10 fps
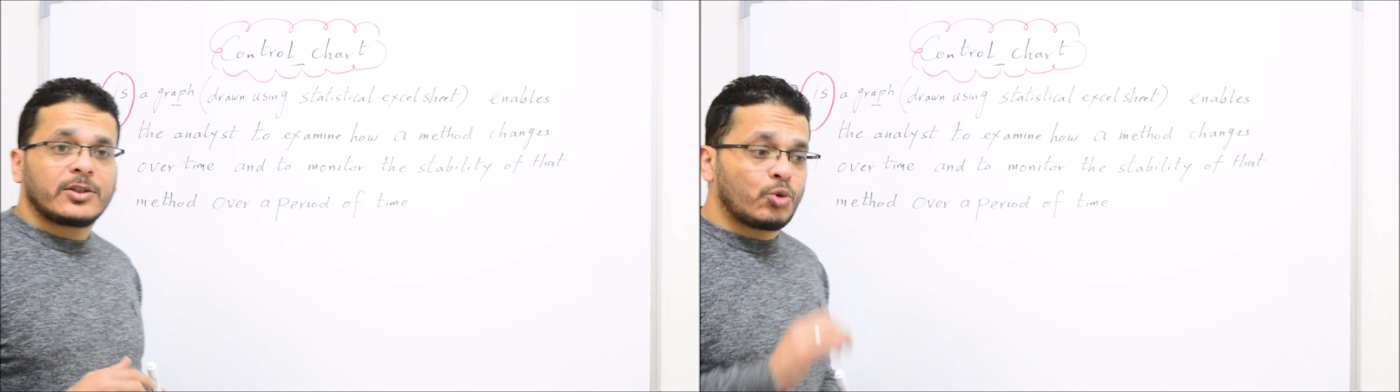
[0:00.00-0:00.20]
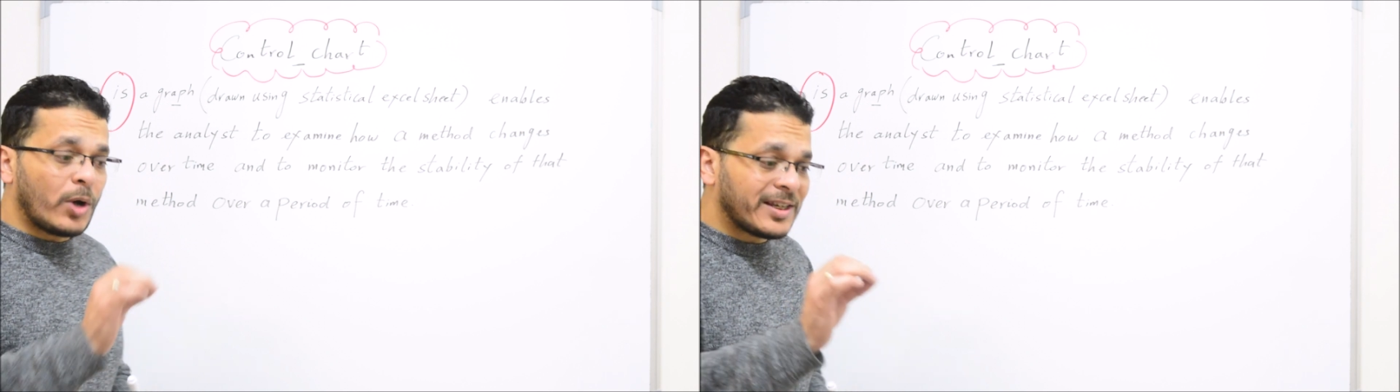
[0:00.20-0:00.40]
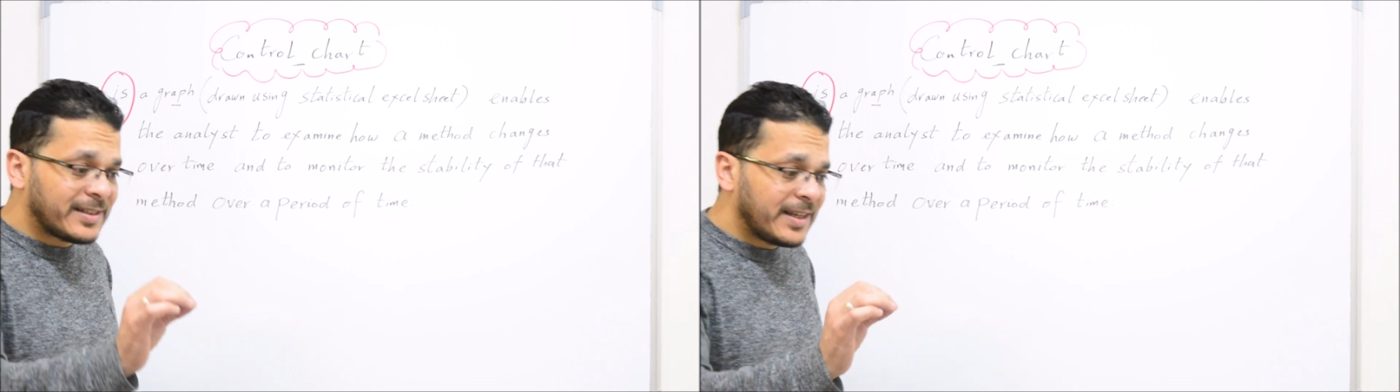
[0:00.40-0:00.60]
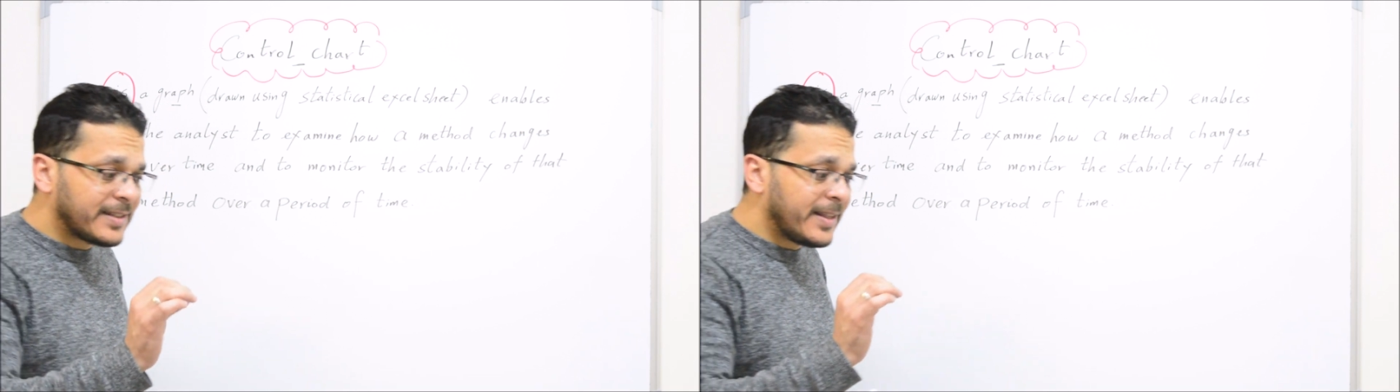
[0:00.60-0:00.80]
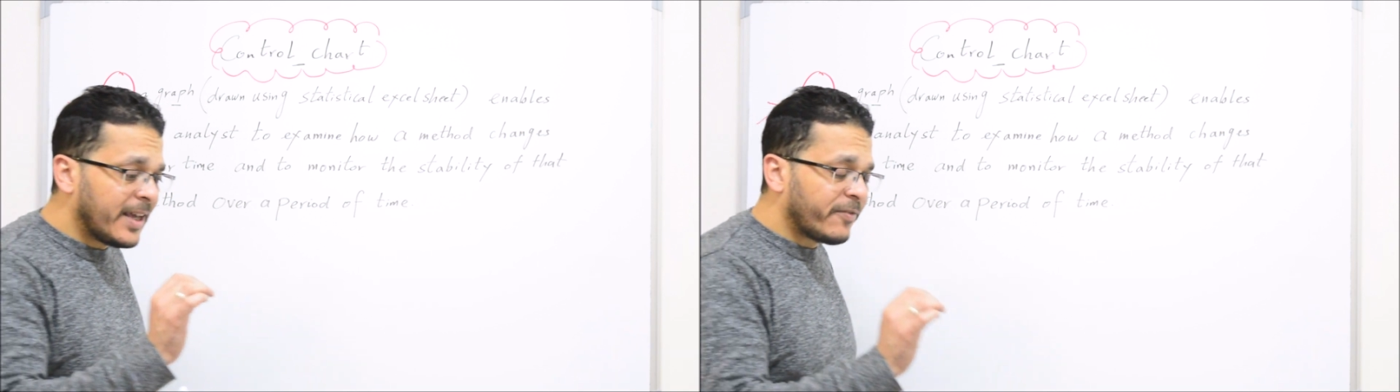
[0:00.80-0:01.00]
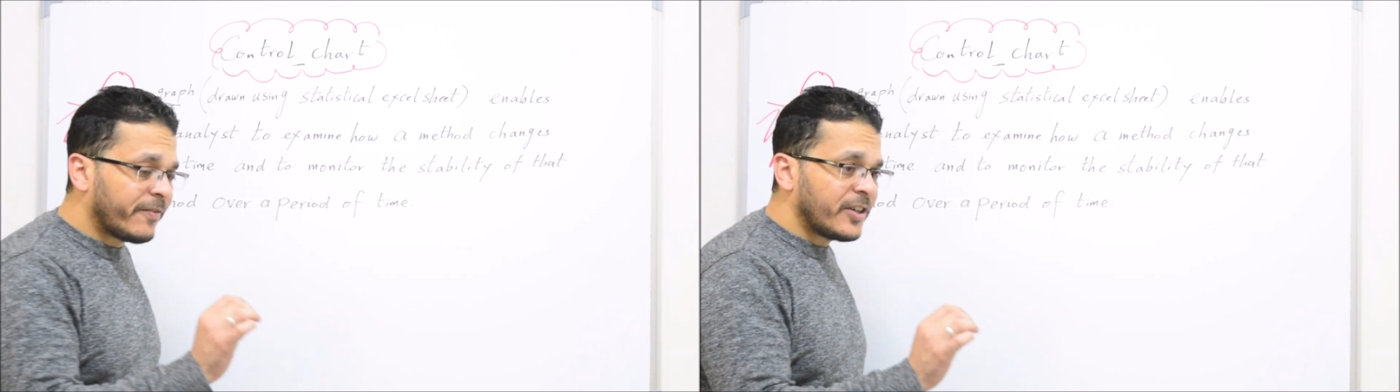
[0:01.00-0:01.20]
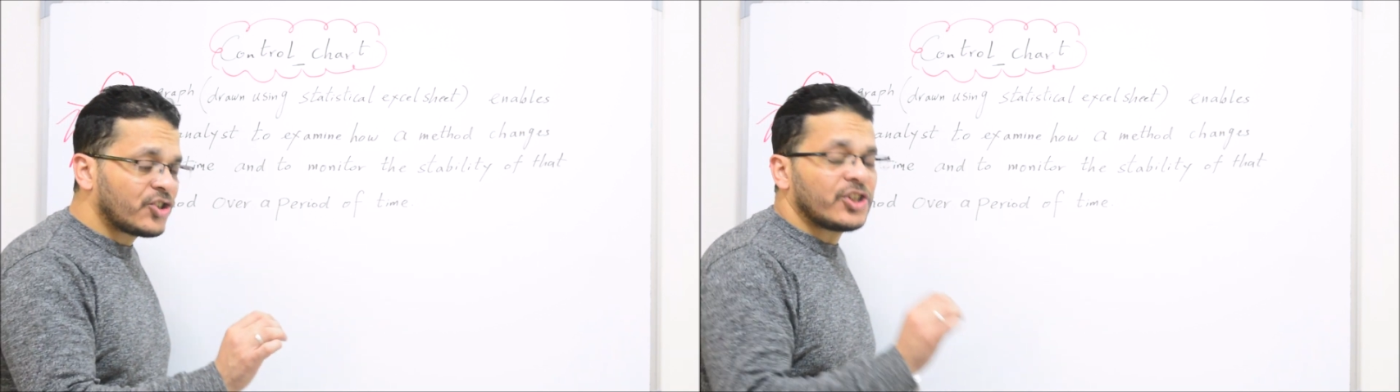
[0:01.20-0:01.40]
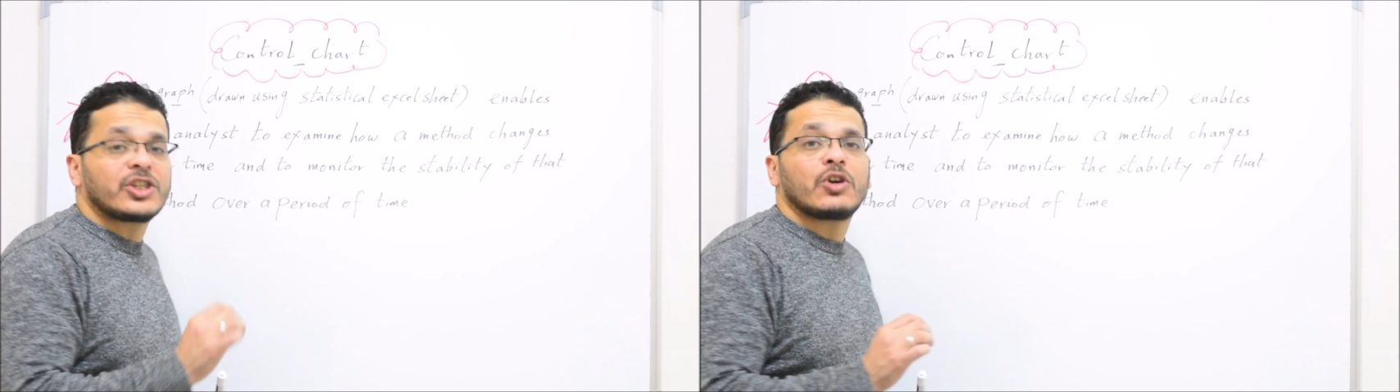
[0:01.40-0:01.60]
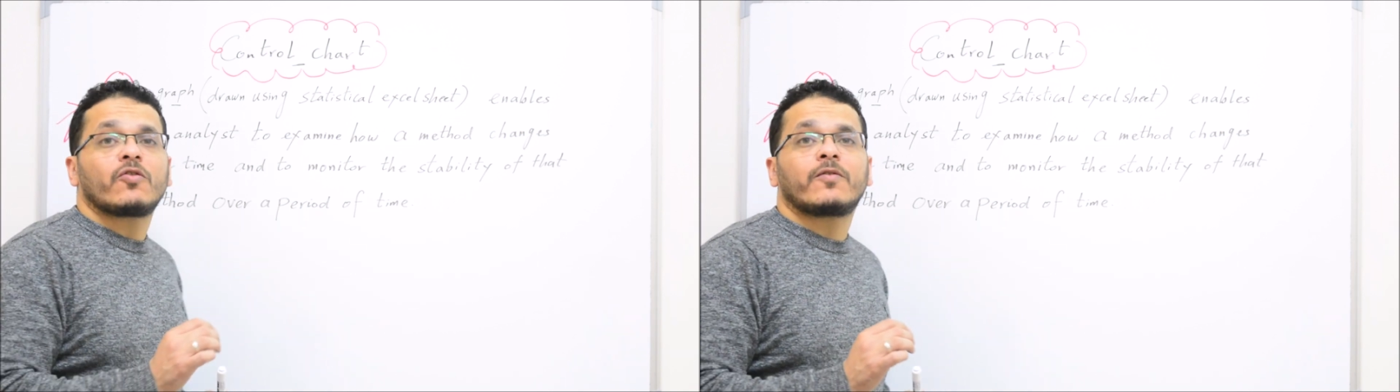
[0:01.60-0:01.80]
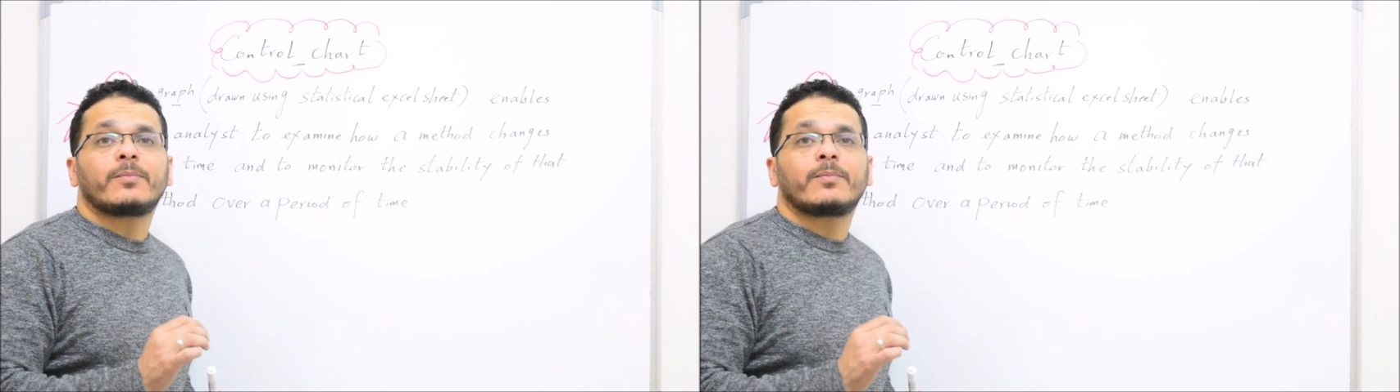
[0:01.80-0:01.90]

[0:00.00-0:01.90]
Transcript: to assess the efficiency of